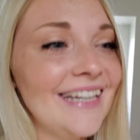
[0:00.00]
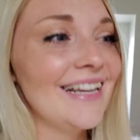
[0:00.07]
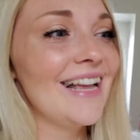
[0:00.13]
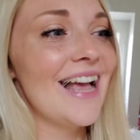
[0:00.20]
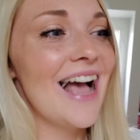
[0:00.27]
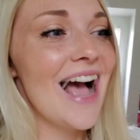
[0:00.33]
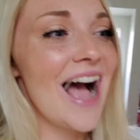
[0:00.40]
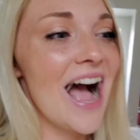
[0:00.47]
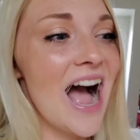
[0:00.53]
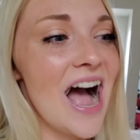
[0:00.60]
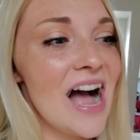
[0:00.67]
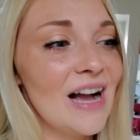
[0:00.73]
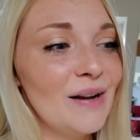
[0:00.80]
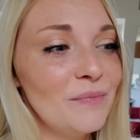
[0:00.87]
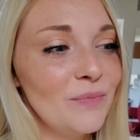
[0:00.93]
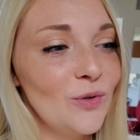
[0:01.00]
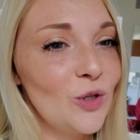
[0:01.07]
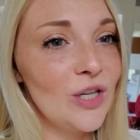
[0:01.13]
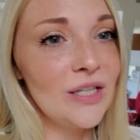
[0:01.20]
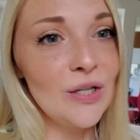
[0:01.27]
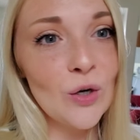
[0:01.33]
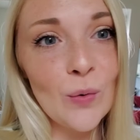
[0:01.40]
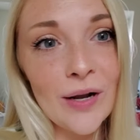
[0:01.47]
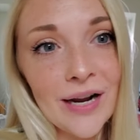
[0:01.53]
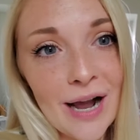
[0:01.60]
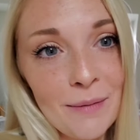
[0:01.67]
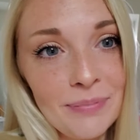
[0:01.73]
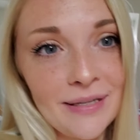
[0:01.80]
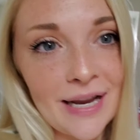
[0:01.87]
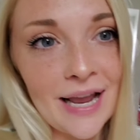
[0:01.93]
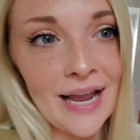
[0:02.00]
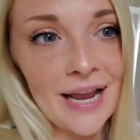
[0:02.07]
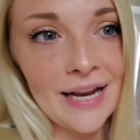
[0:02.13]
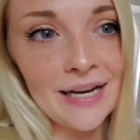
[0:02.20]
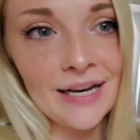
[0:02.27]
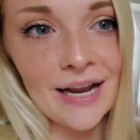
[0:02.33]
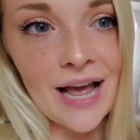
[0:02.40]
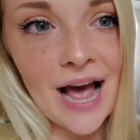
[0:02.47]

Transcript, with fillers: Mm-hmm. Um, just a quick update.